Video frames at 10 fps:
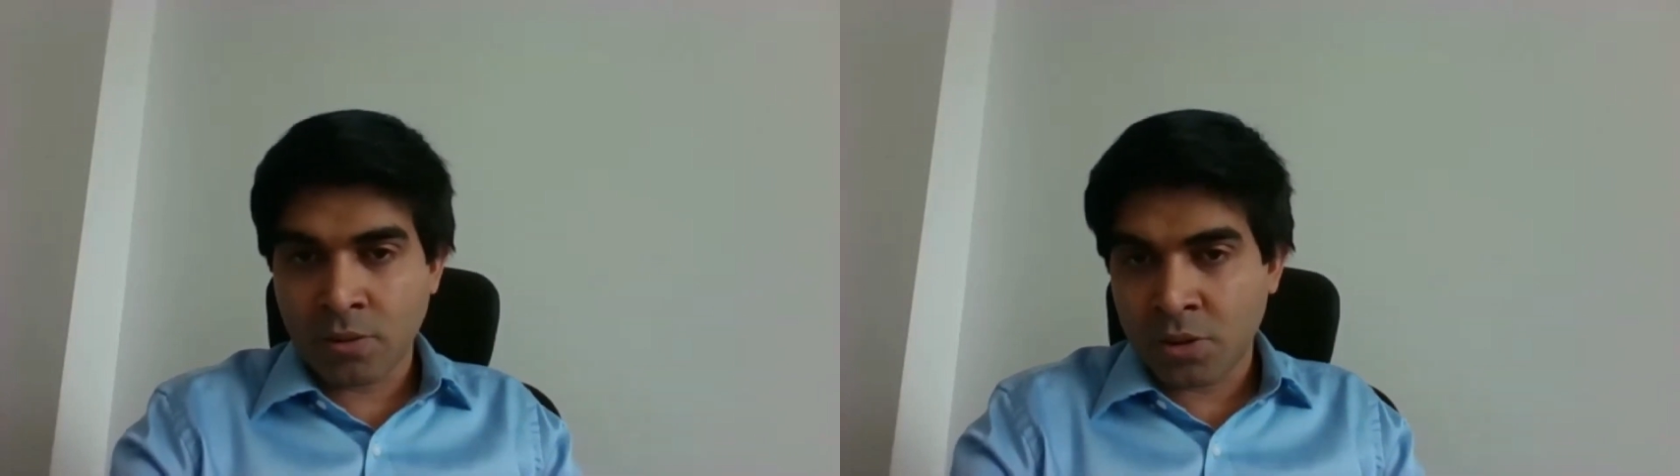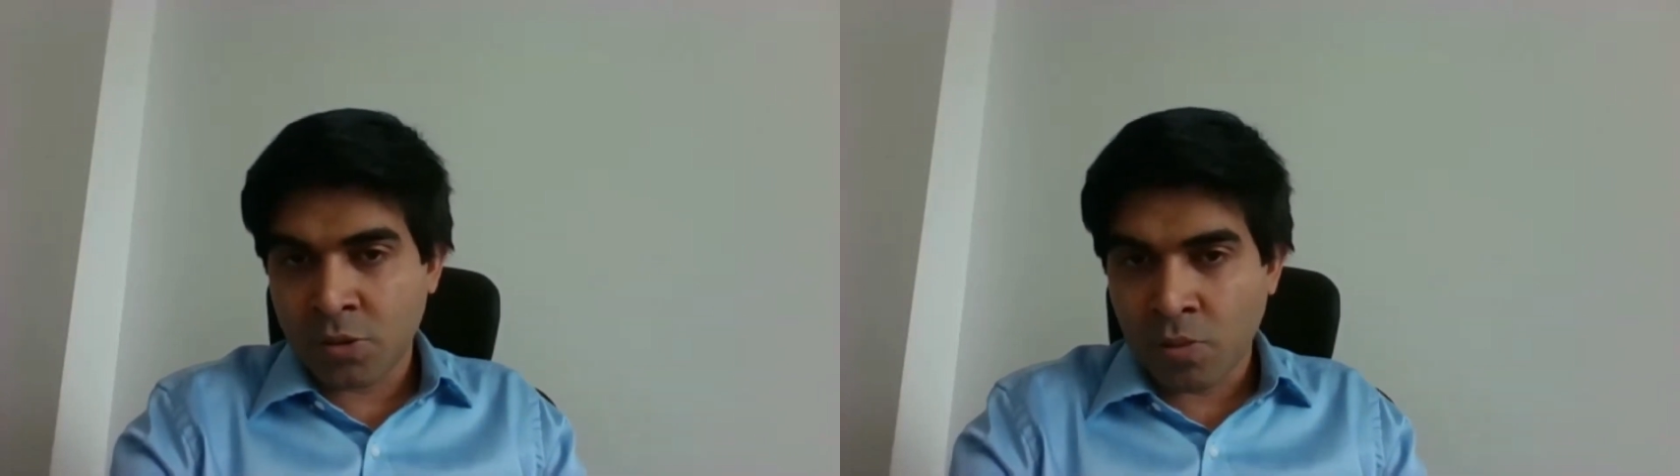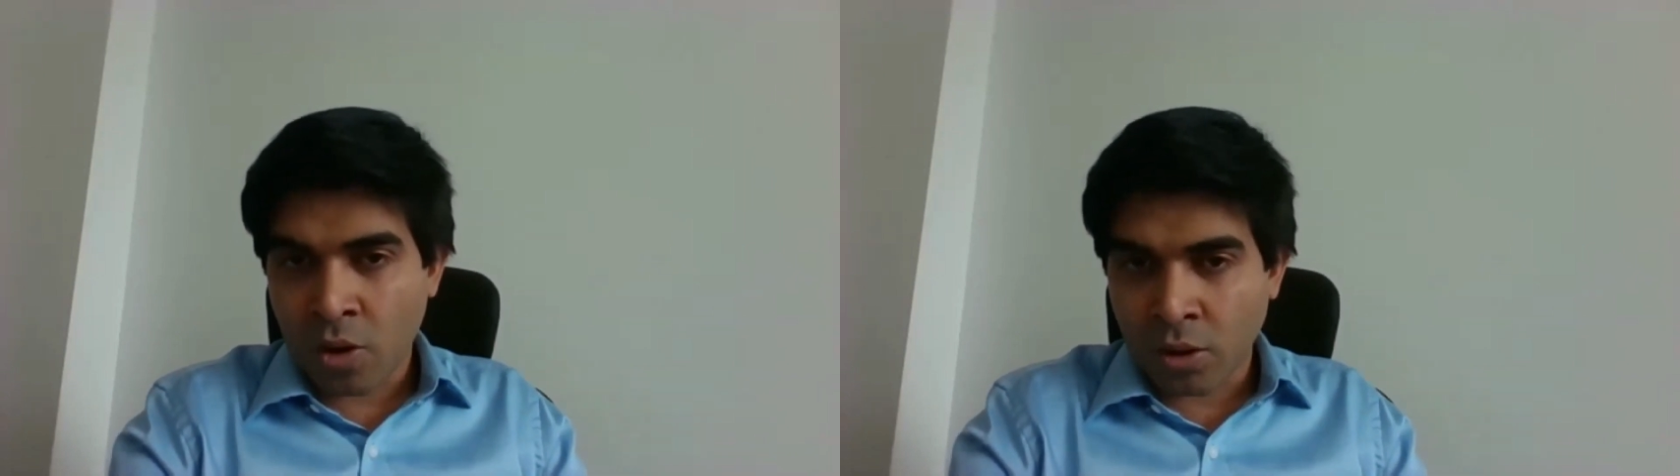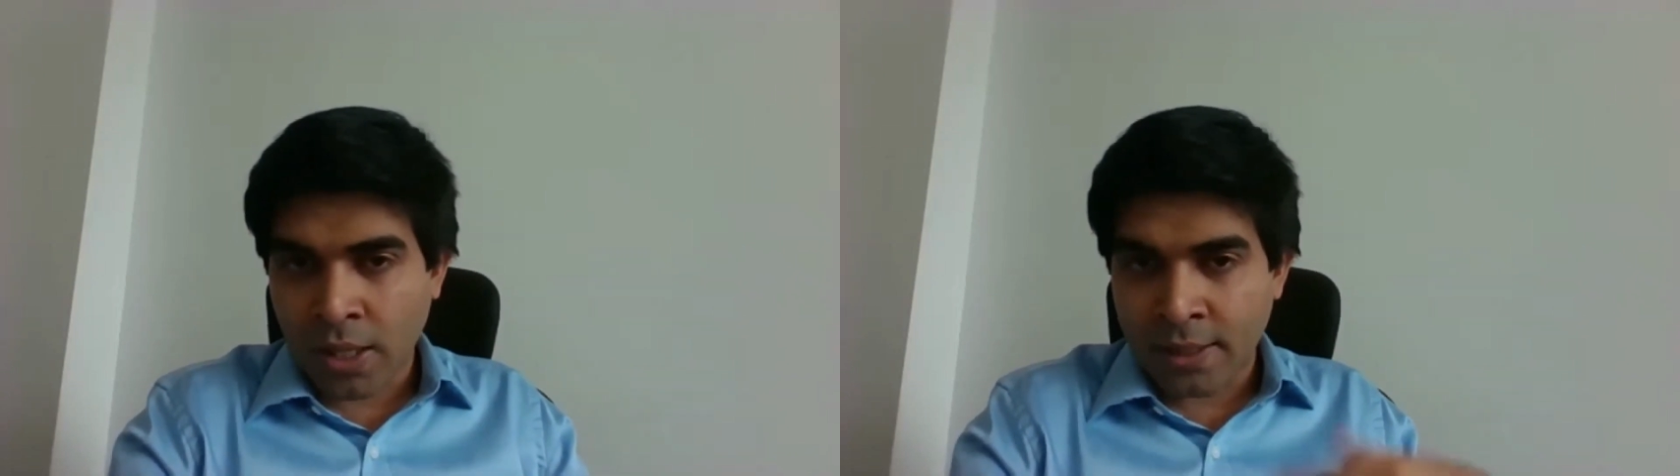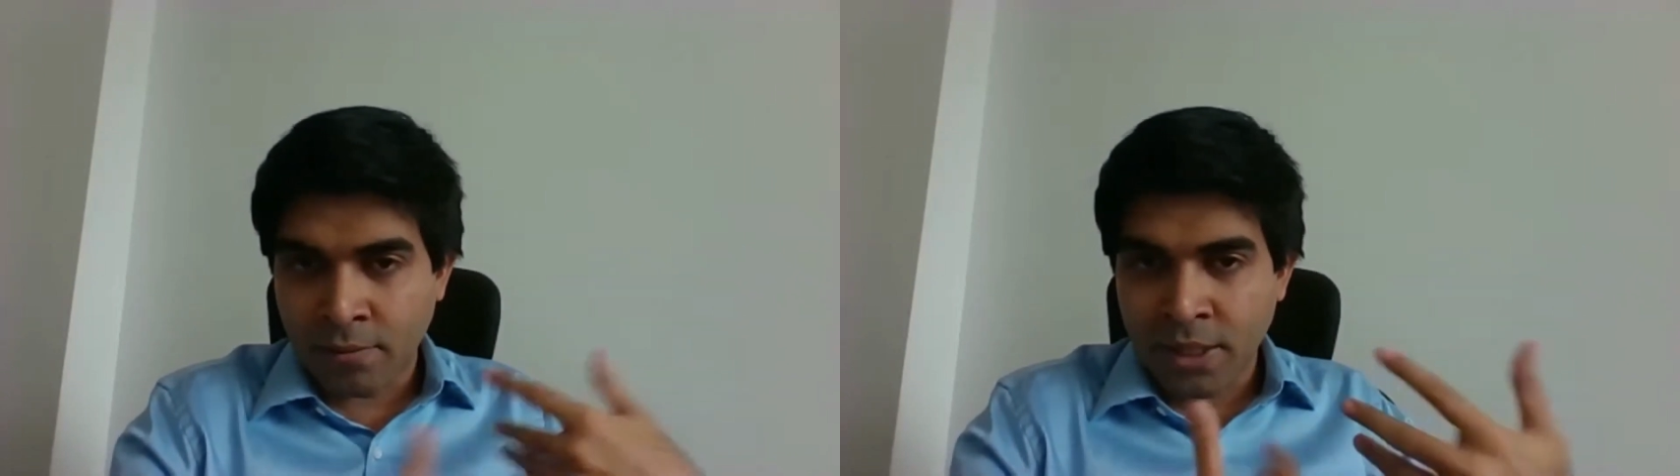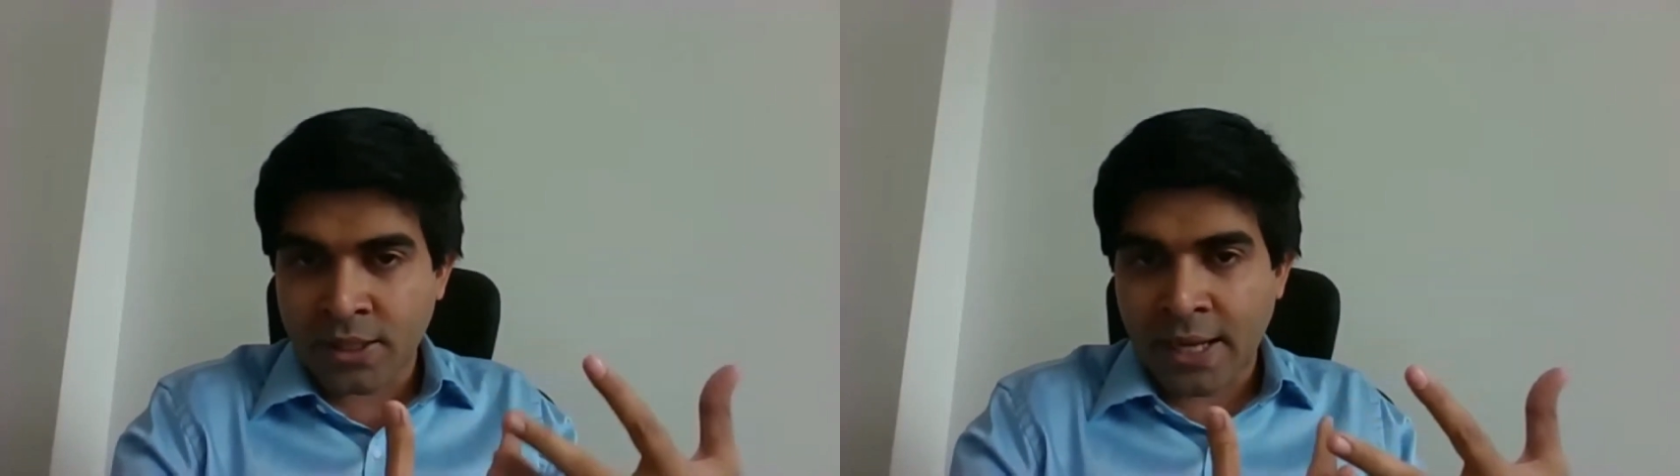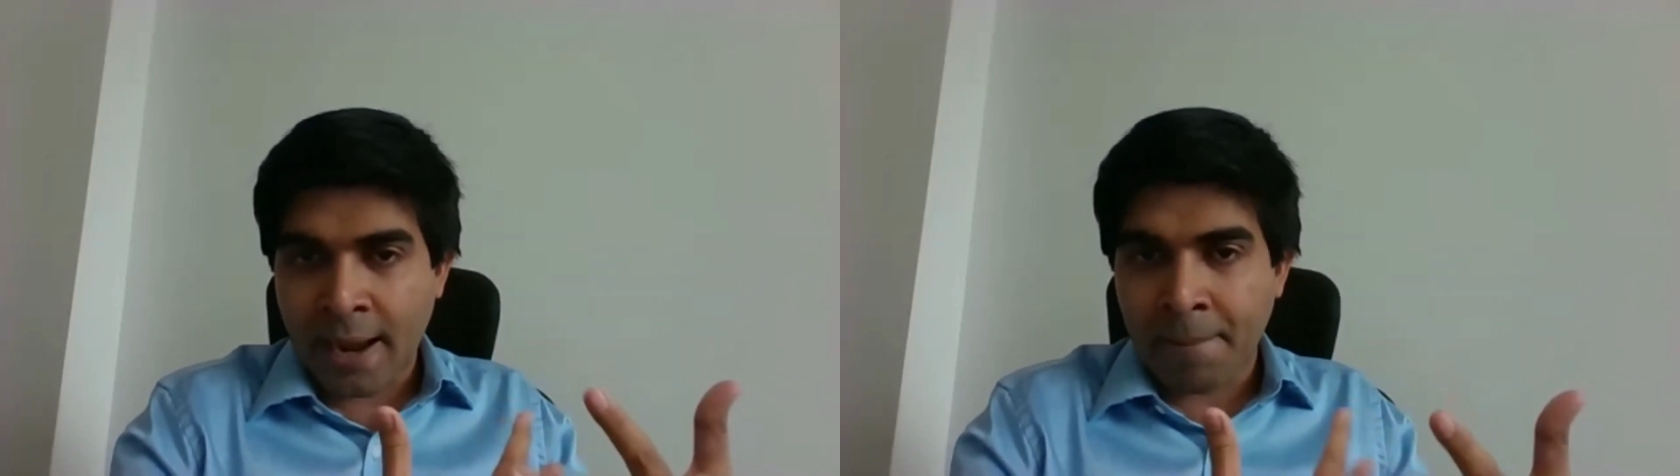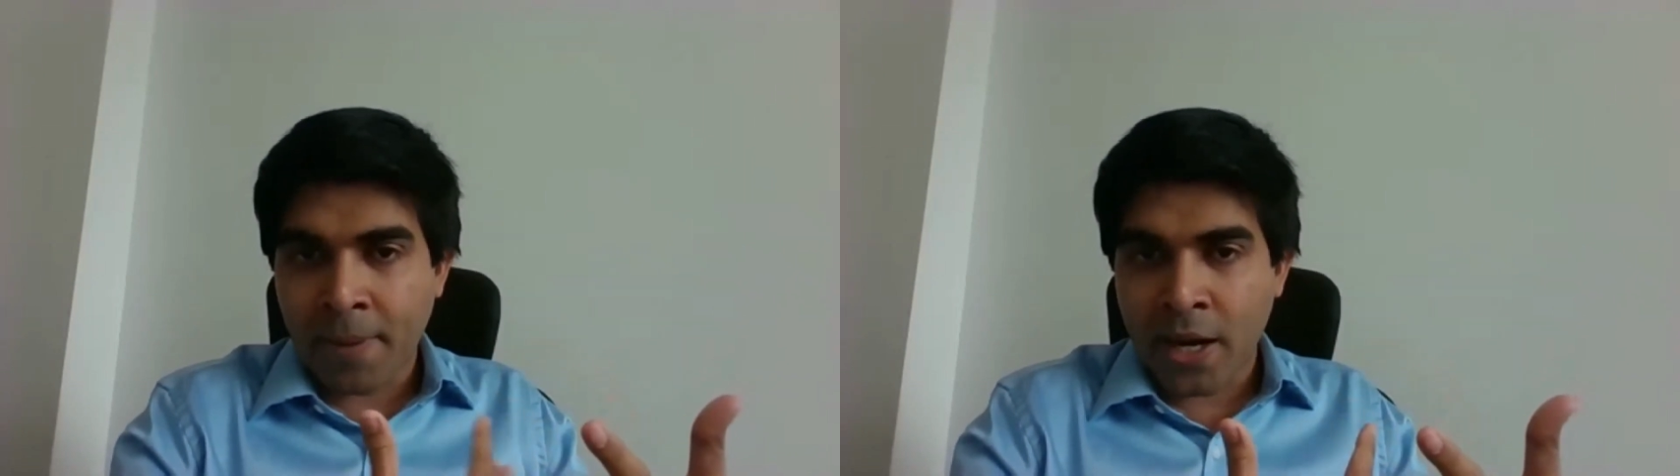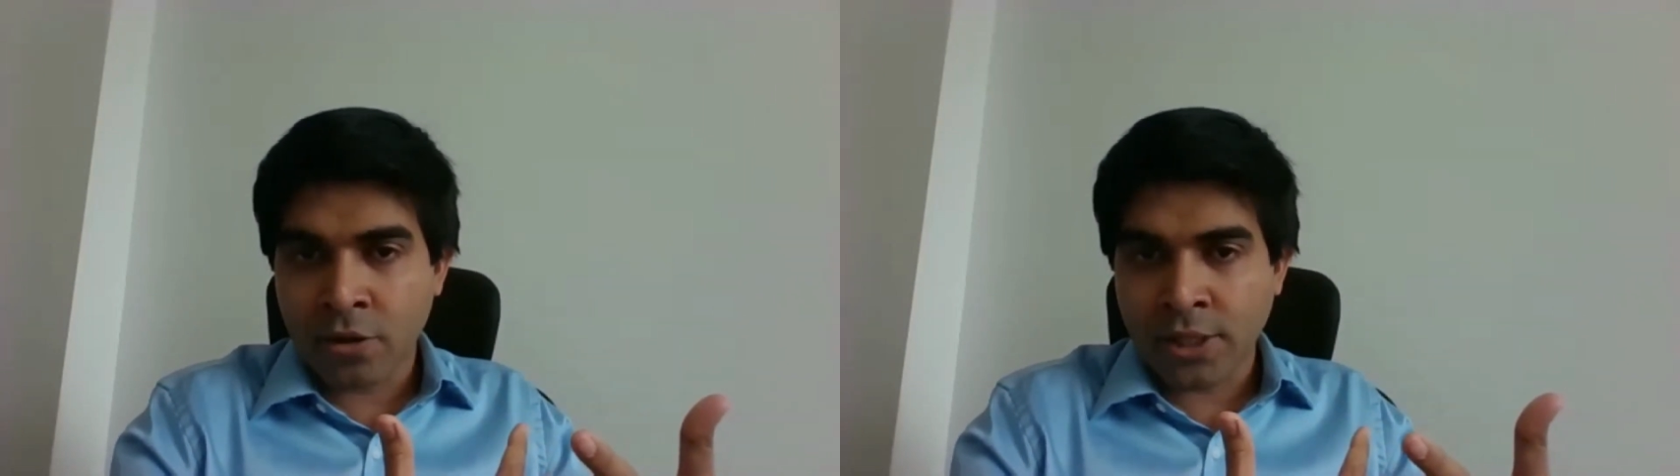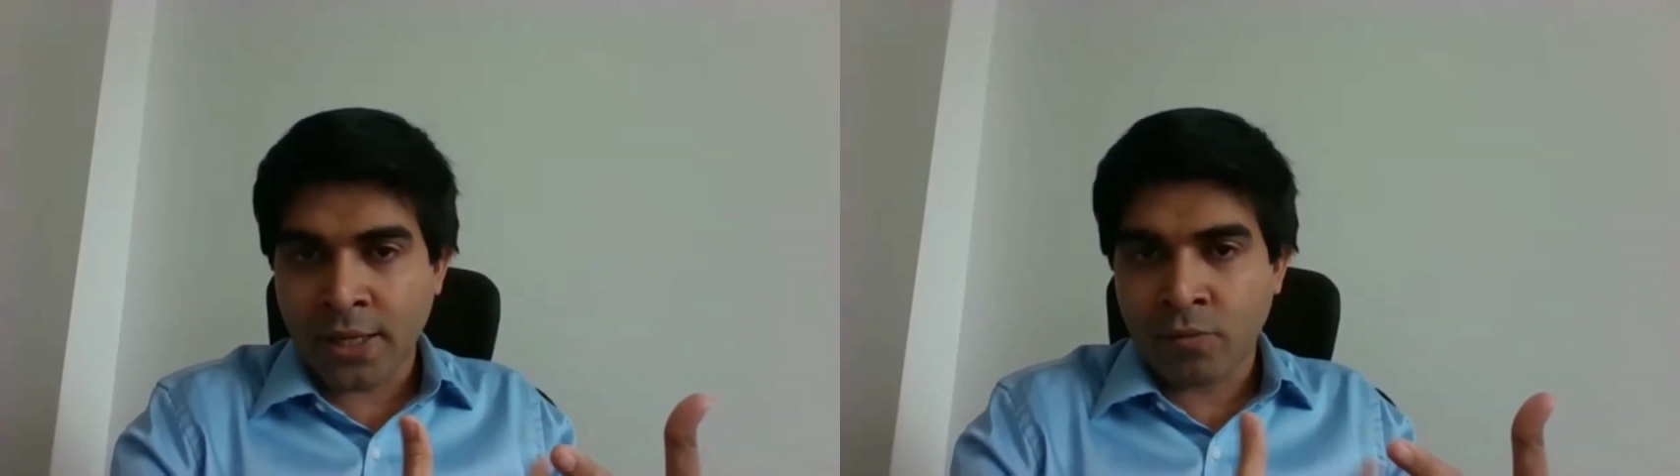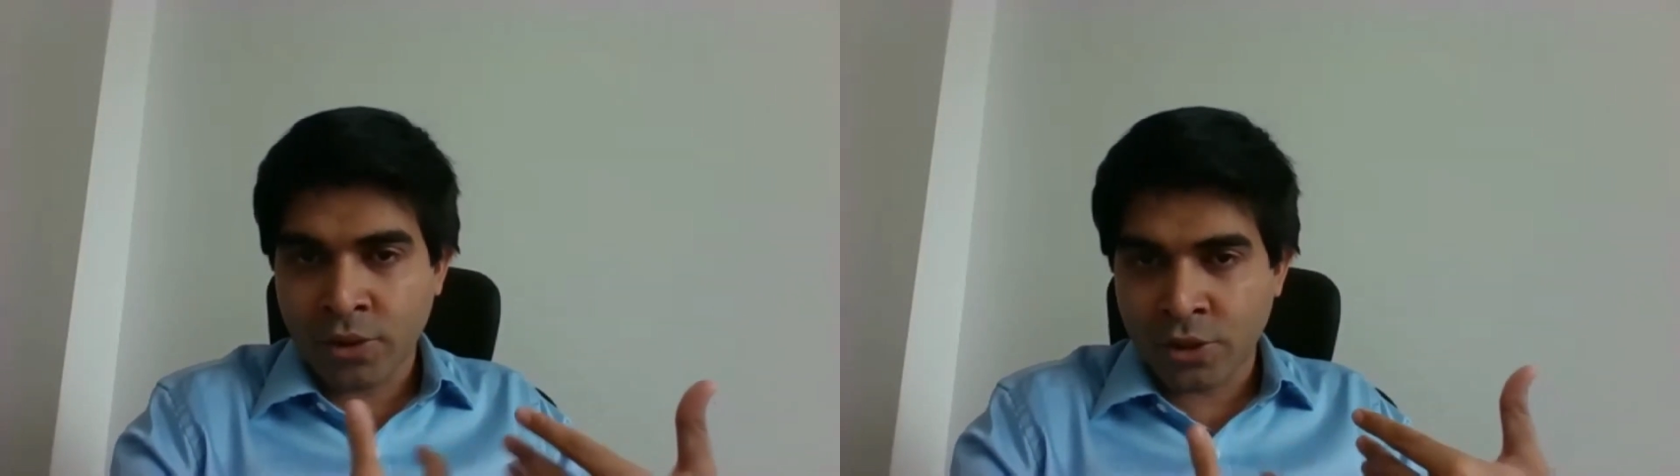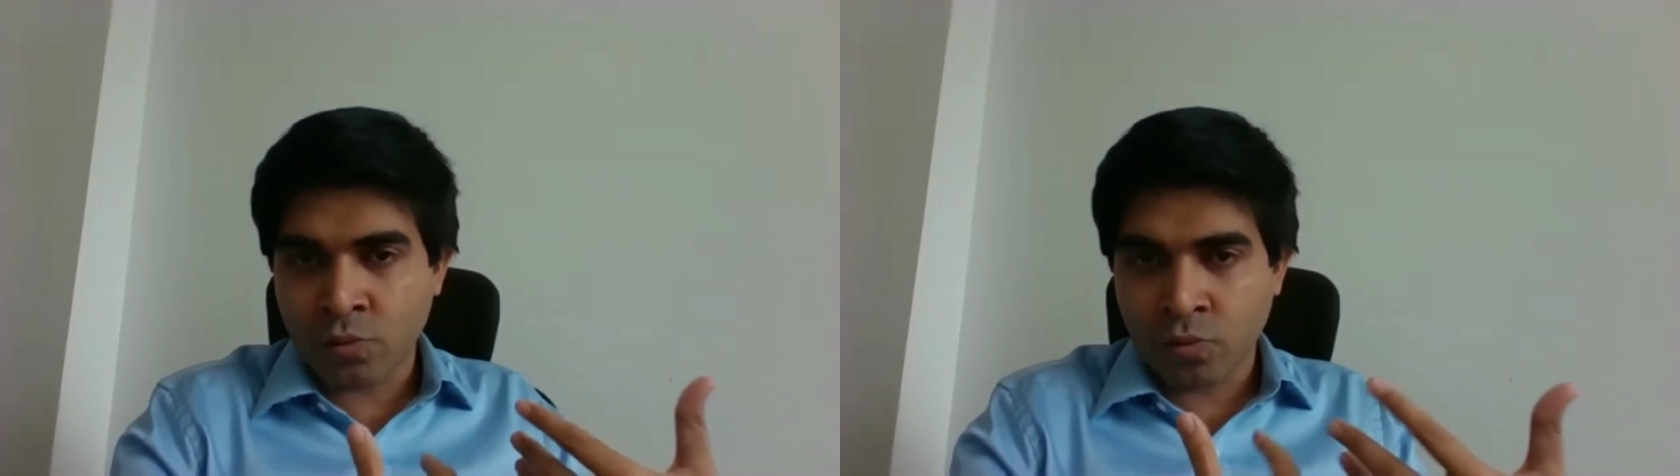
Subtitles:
Small and mid cap biotech, which is